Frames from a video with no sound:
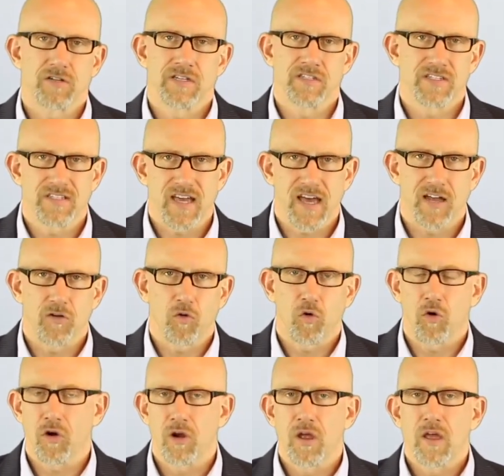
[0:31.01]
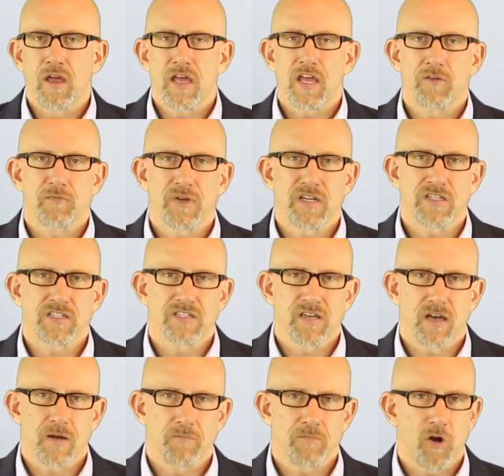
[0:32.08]
instead, or if it's
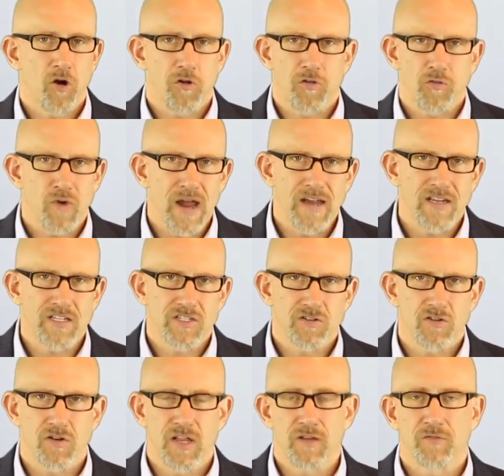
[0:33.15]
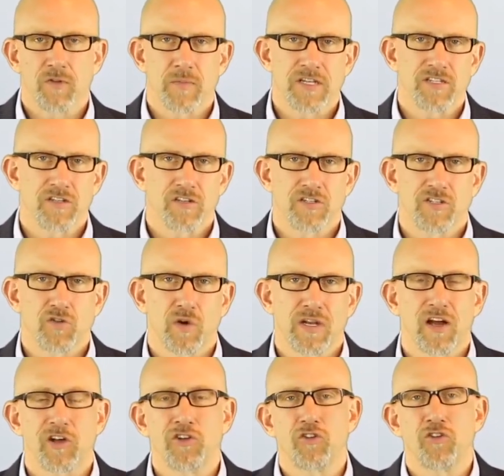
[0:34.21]
arthritis or inflammation of the joint
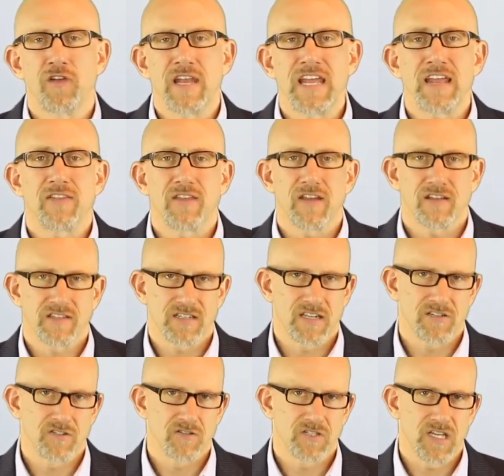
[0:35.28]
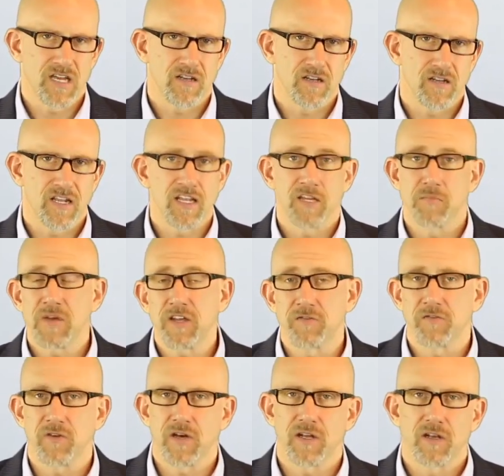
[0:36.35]
underneath the extensor tendon in the
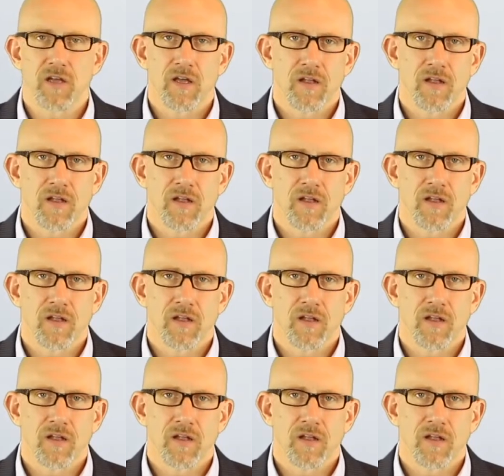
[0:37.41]
midfoot,